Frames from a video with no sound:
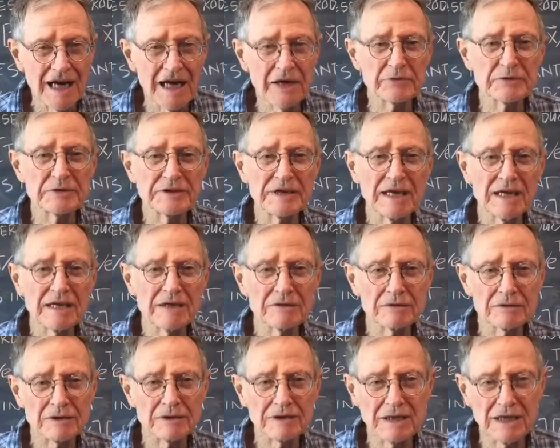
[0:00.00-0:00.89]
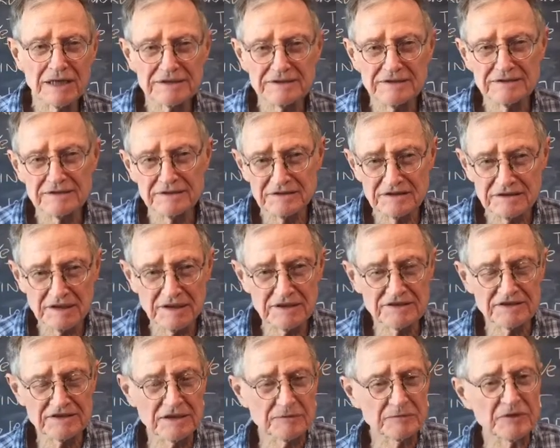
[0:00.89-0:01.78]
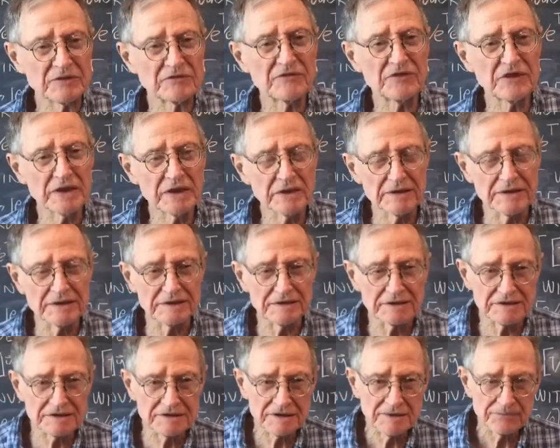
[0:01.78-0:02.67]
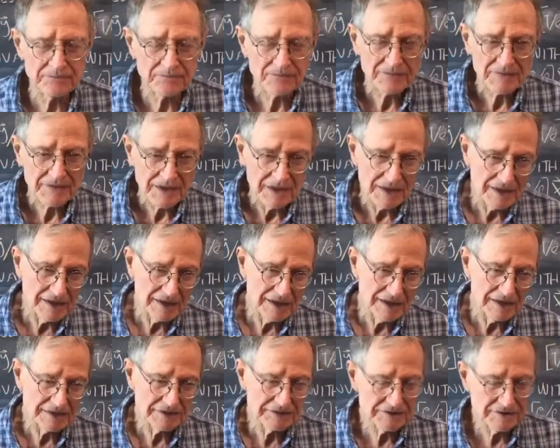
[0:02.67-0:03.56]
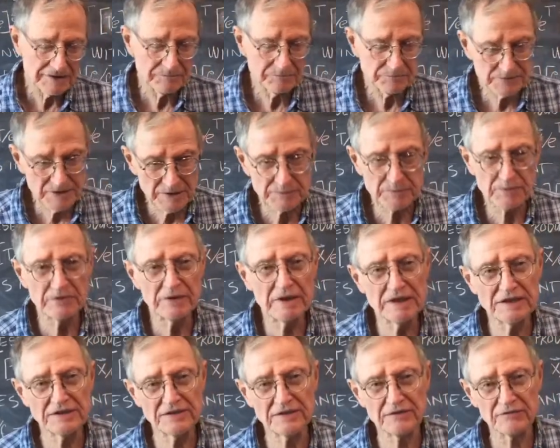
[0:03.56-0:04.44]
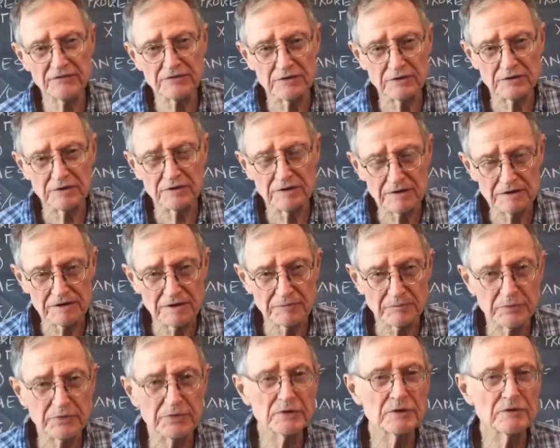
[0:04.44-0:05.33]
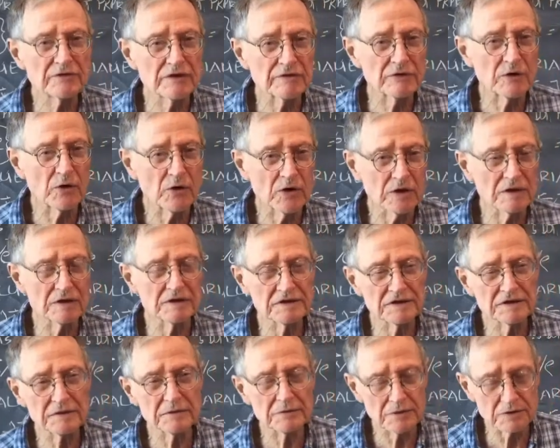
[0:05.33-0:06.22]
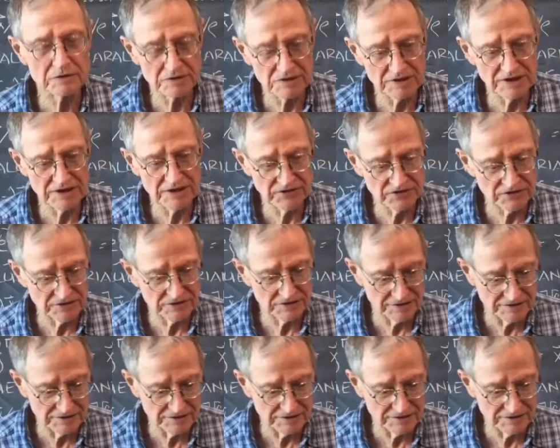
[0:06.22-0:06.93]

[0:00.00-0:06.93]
I would now like to discuss some invariants as a preparation for the proof of Euler's rotation